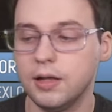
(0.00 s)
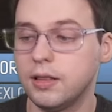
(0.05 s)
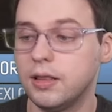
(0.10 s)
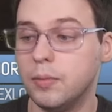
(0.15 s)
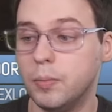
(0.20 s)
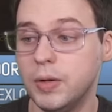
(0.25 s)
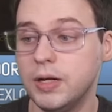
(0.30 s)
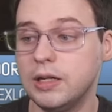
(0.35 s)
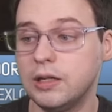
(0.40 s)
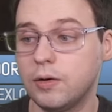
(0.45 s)

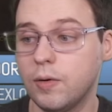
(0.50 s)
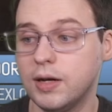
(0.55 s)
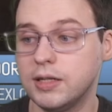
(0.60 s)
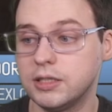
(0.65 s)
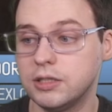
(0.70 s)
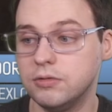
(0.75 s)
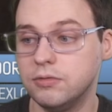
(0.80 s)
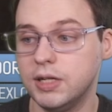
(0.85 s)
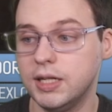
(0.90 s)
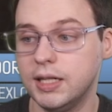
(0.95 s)
The bigger
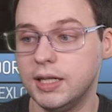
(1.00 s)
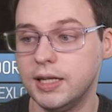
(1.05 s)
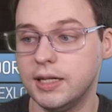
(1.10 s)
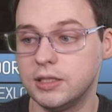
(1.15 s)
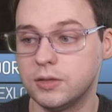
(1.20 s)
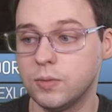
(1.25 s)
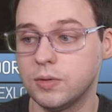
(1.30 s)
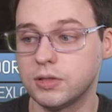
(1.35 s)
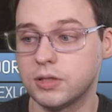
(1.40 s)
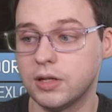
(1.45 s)
question really
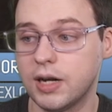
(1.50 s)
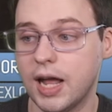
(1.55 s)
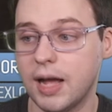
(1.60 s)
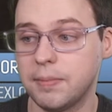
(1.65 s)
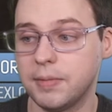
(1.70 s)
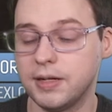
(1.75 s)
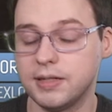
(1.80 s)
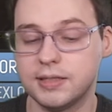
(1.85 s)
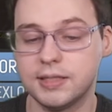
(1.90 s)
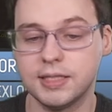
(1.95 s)
is what's going to
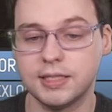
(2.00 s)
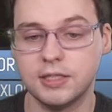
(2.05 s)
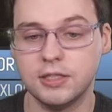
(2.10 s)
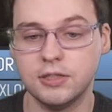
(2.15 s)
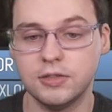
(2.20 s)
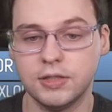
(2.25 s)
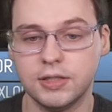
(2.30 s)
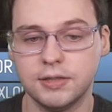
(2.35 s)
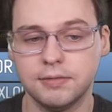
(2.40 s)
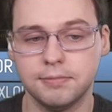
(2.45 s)
happen at
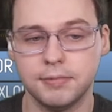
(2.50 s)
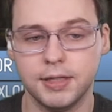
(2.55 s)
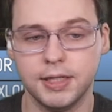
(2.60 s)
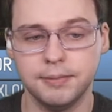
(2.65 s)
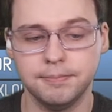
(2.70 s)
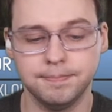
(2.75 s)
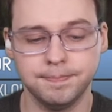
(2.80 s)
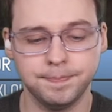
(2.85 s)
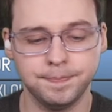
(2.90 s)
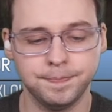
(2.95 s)
600,
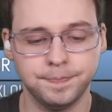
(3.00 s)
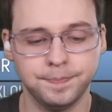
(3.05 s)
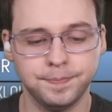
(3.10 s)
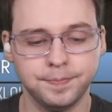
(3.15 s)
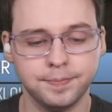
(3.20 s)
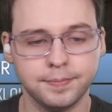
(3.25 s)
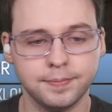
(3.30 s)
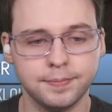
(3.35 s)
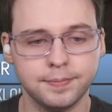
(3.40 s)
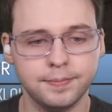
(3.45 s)
right?
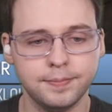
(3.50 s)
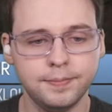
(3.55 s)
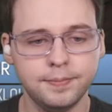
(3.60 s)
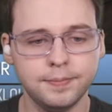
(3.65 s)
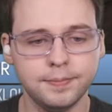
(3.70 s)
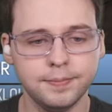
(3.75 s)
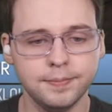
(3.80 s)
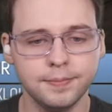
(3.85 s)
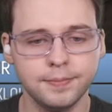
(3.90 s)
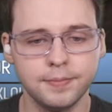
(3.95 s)

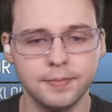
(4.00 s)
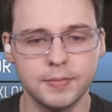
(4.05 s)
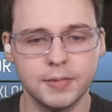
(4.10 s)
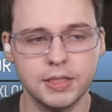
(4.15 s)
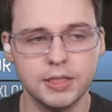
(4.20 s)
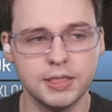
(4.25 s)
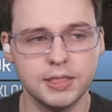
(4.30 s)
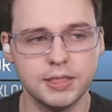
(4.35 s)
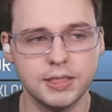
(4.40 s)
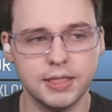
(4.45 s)

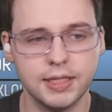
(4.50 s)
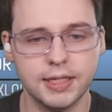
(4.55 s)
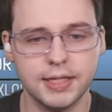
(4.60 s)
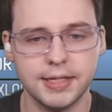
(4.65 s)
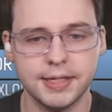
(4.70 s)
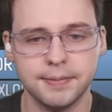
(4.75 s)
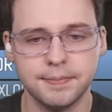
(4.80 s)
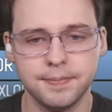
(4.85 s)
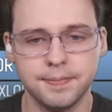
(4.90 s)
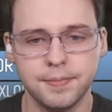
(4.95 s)
Because
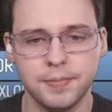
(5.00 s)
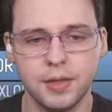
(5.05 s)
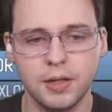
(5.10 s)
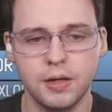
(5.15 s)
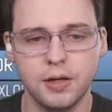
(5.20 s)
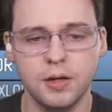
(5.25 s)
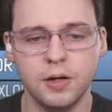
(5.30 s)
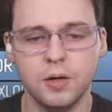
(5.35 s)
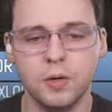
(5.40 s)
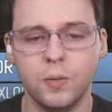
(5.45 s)

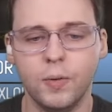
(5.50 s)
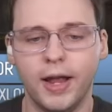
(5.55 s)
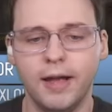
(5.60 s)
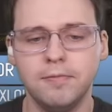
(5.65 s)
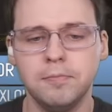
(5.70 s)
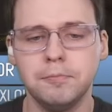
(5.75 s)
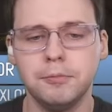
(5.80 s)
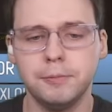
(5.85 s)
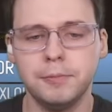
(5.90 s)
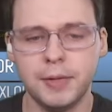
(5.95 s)
we
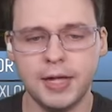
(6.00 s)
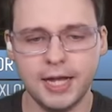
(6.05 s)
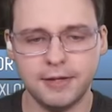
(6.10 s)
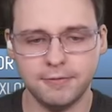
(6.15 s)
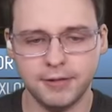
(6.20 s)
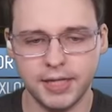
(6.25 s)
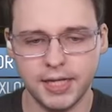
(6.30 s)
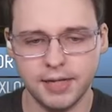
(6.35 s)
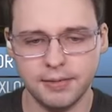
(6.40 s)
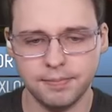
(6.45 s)
haven't prepared
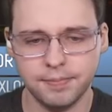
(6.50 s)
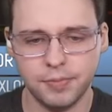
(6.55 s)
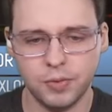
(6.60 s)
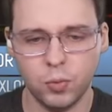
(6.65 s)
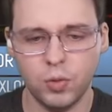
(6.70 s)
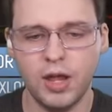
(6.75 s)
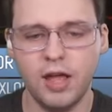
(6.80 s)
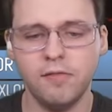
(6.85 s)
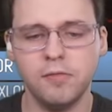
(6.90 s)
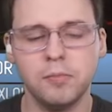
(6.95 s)
for that.
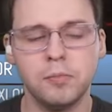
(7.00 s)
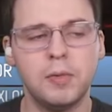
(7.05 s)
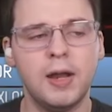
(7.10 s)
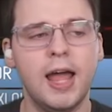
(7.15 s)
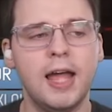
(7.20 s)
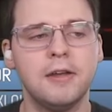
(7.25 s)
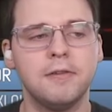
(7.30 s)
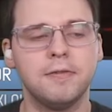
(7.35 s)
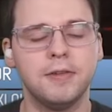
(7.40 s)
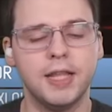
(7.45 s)
We haven't
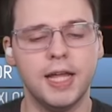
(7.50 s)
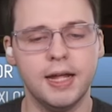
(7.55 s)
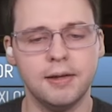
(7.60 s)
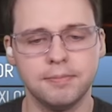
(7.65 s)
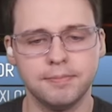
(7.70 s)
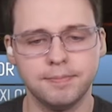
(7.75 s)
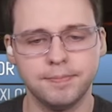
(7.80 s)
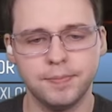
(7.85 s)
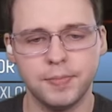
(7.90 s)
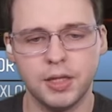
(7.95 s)
planned for that.
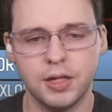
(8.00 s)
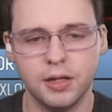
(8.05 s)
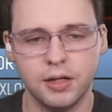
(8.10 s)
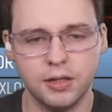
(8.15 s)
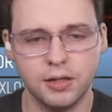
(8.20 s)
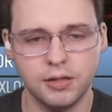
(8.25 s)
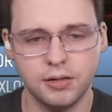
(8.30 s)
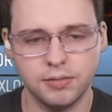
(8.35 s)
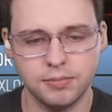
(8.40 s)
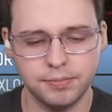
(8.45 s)

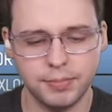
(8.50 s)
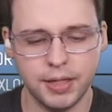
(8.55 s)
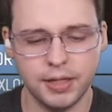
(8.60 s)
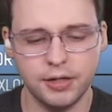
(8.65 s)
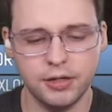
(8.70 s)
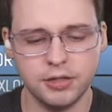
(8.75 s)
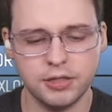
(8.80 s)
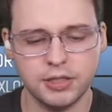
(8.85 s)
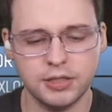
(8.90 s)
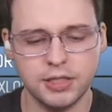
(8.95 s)
And by
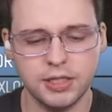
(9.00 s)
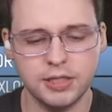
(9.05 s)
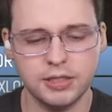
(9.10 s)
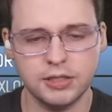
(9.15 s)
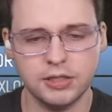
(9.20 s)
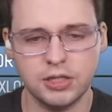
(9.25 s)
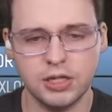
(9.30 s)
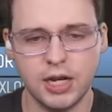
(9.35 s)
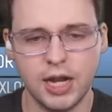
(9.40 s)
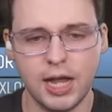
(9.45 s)
the looks of things,
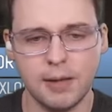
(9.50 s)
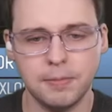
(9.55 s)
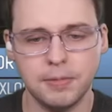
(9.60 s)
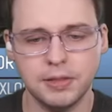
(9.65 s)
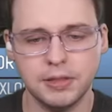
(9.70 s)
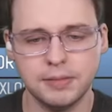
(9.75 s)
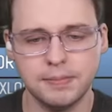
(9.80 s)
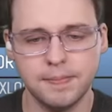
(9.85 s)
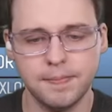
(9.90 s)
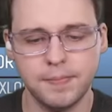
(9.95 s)
it's going to
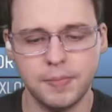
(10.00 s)
happen